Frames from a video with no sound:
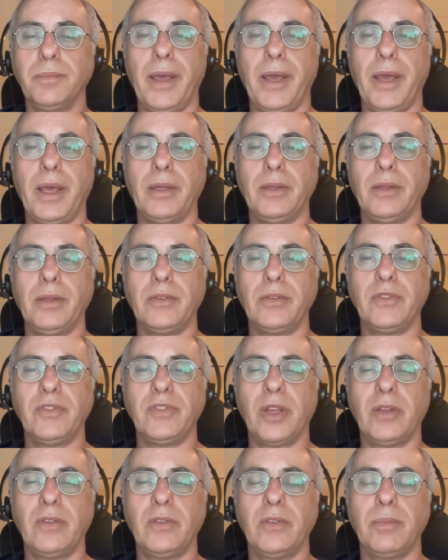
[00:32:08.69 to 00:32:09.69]
And
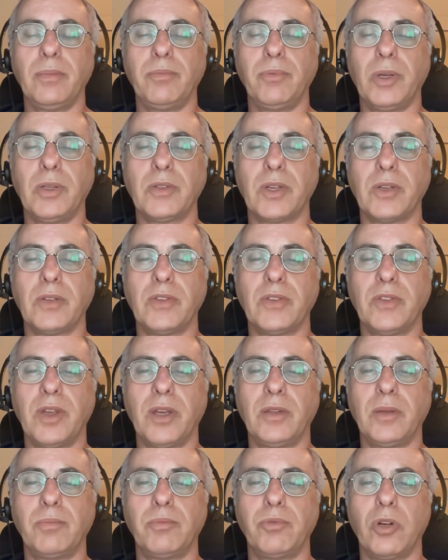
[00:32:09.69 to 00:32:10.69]
since, as I
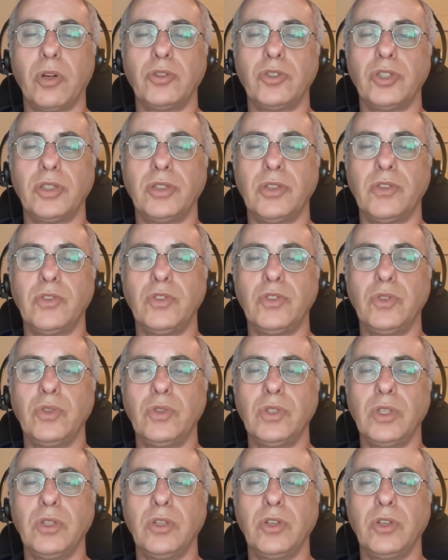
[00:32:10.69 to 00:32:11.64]
said, the project is using